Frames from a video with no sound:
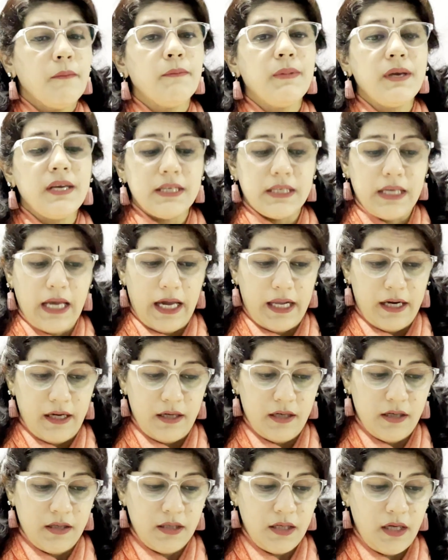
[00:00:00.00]
B is
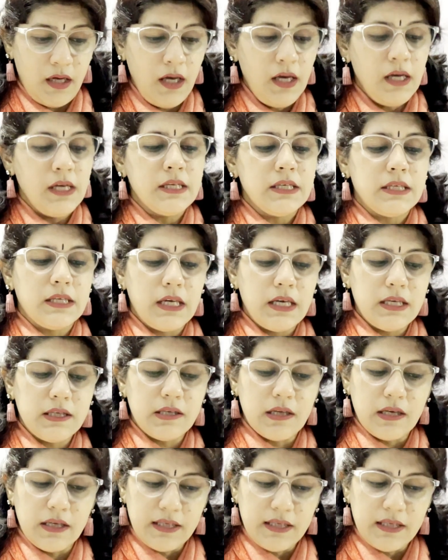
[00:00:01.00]
heredity, C is